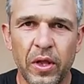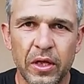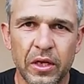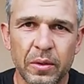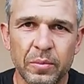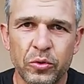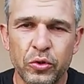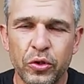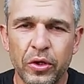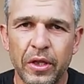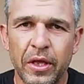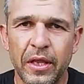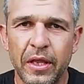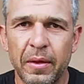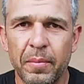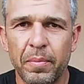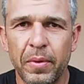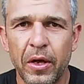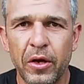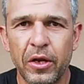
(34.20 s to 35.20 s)
welcome to
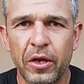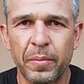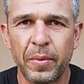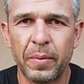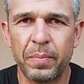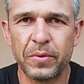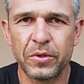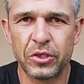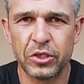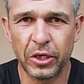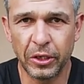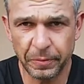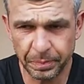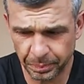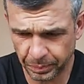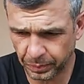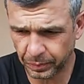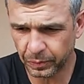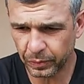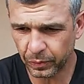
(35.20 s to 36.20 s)
another Bloudam episode.
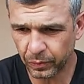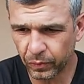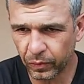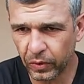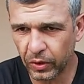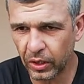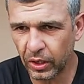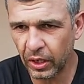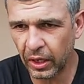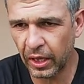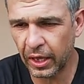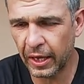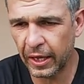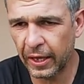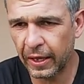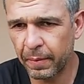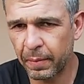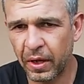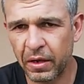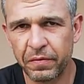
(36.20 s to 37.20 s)

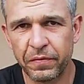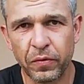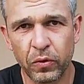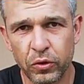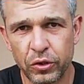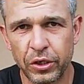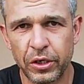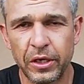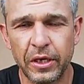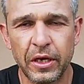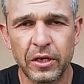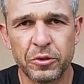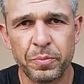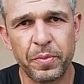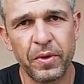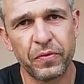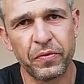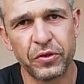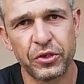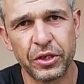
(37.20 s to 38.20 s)
Um, unfortunately, no
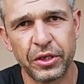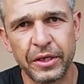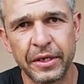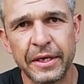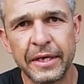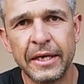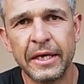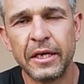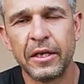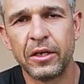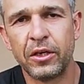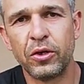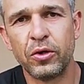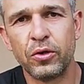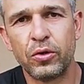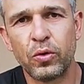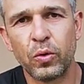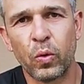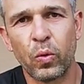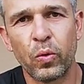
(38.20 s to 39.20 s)
spearfishing
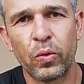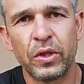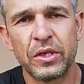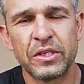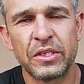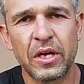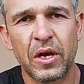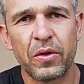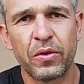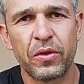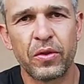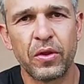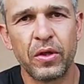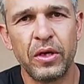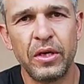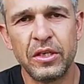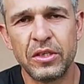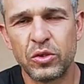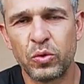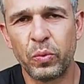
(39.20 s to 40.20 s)
due to all the
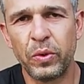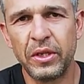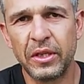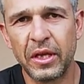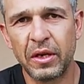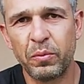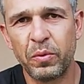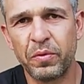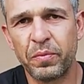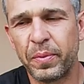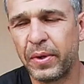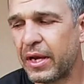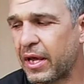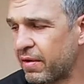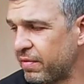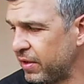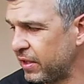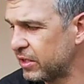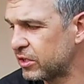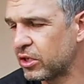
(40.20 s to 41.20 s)
southeast wind that we've been
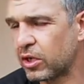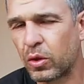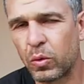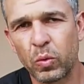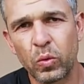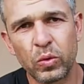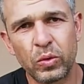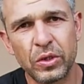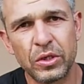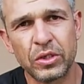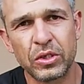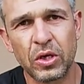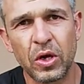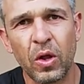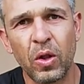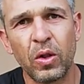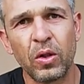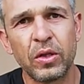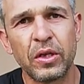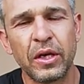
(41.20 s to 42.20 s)
having, so the water is
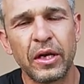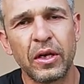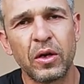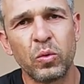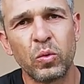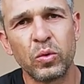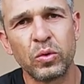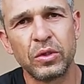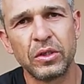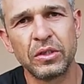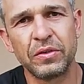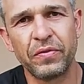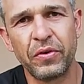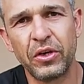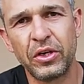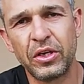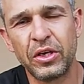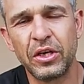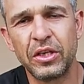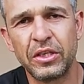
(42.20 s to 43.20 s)
cold and the water is
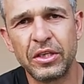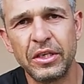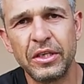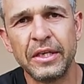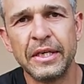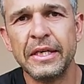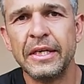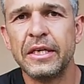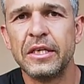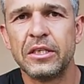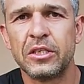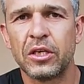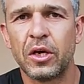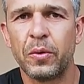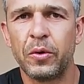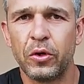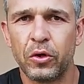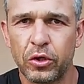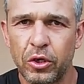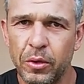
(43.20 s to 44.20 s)
very dirty, so
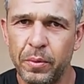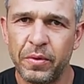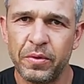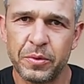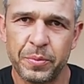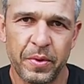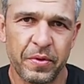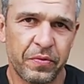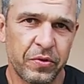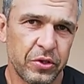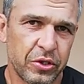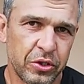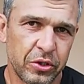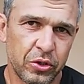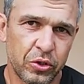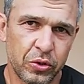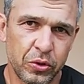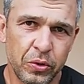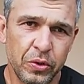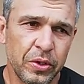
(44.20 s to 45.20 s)
we're not going to be spearfishing
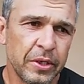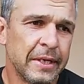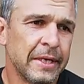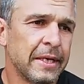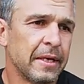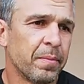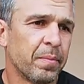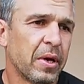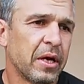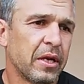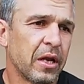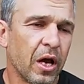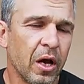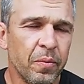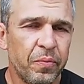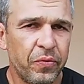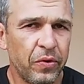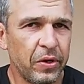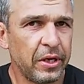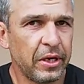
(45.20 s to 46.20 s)
soon, but
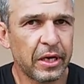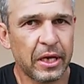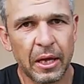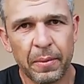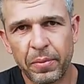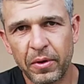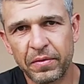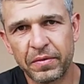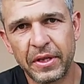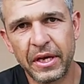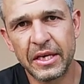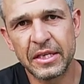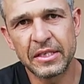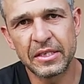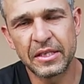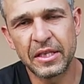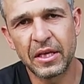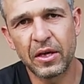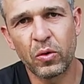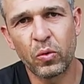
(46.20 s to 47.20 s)
hopefully in a couple of
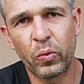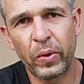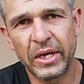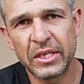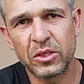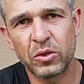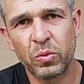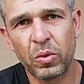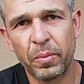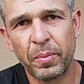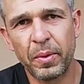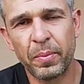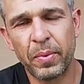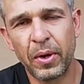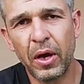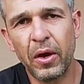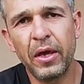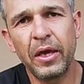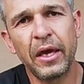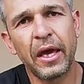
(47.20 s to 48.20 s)
days the west will be
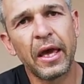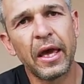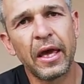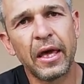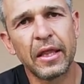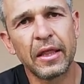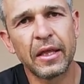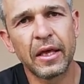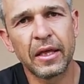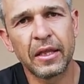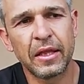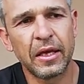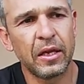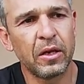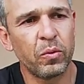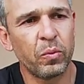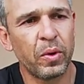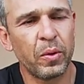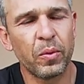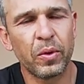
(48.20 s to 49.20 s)
blowing and
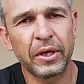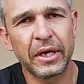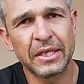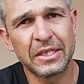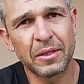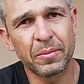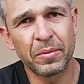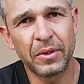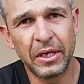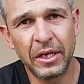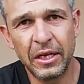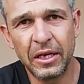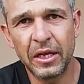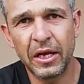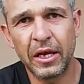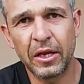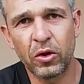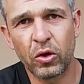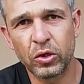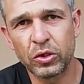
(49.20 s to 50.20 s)
then we will get some
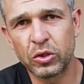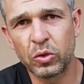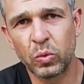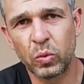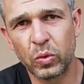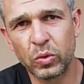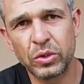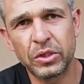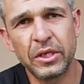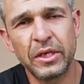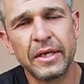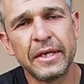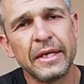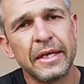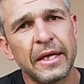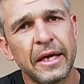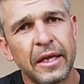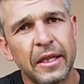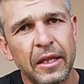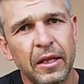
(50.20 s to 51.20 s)
cleaner and hotter water,
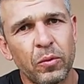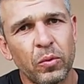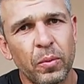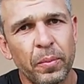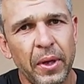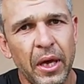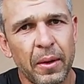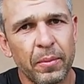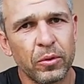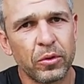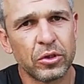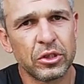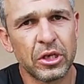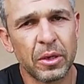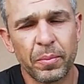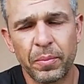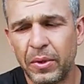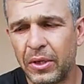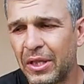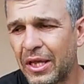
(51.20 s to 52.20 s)
and then we'll be able to
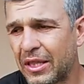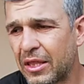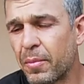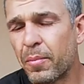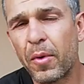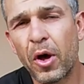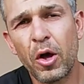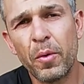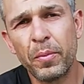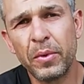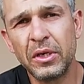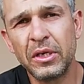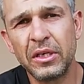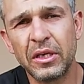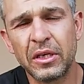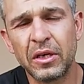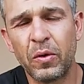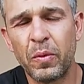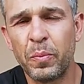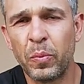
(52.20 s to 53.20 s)
jump in. At the moment,
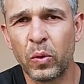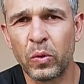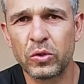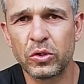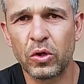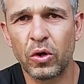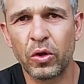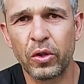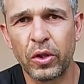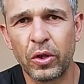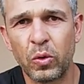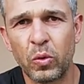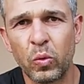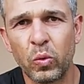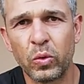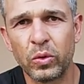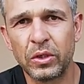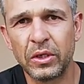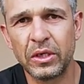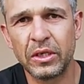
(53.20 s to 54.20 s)
reports are that the
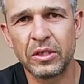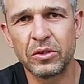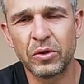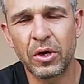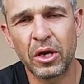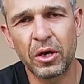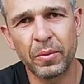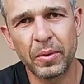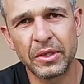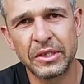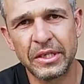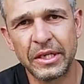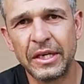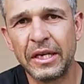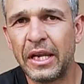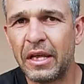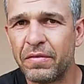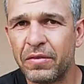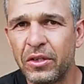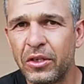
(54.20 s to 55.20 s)
water is around about ten
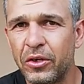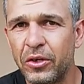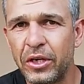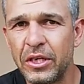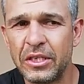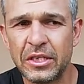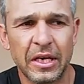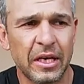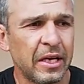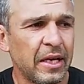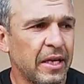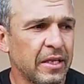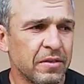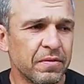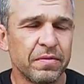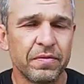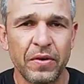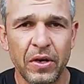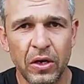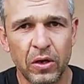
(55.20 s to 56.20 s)
eleven degrees, and that's
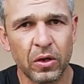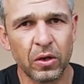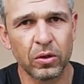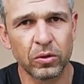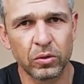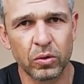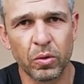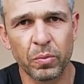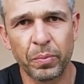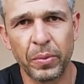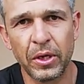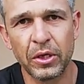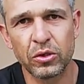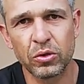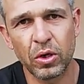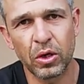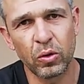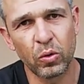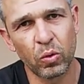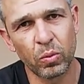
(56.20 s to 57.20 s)
very cold compared
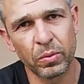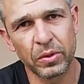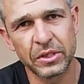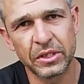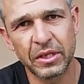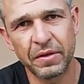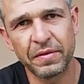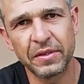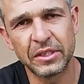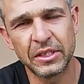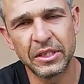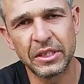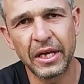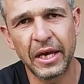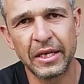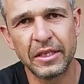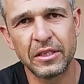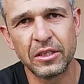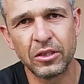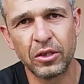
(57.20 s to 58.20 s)
to our normal seventeen
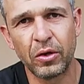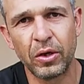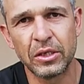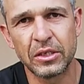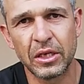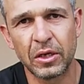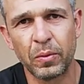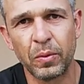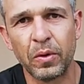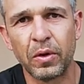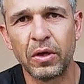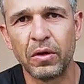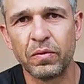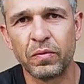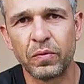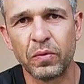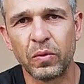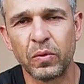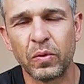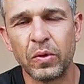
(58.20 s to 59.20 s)
eighteen degrees that we're looking
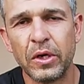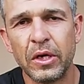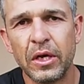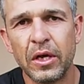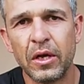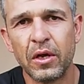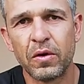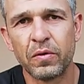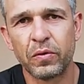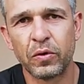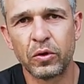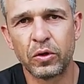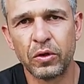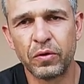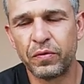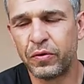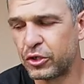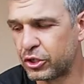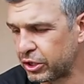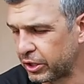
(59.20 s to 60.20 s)
for for
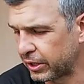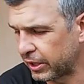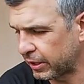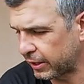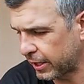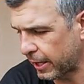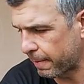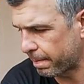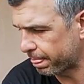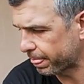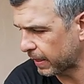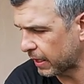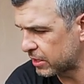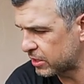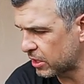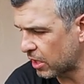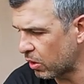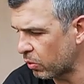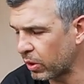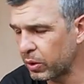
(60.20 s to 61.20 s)
good fishing. Okay,
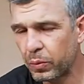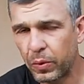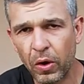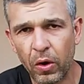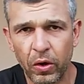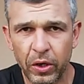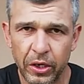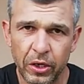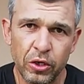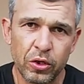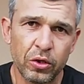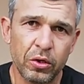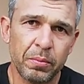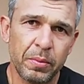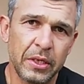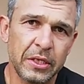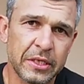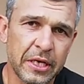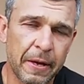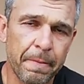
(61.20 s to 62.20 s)
so what we are going to do in the
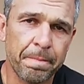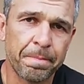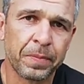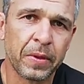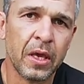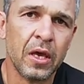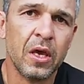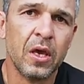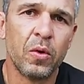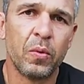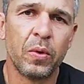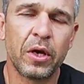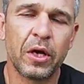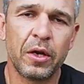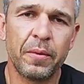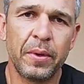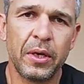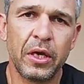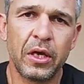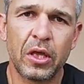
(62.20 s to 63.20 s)
meantime, we're going
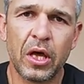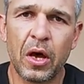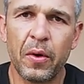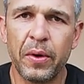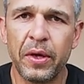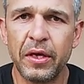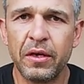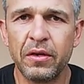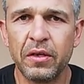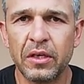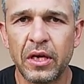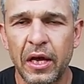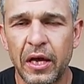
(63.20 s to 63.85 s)
to be going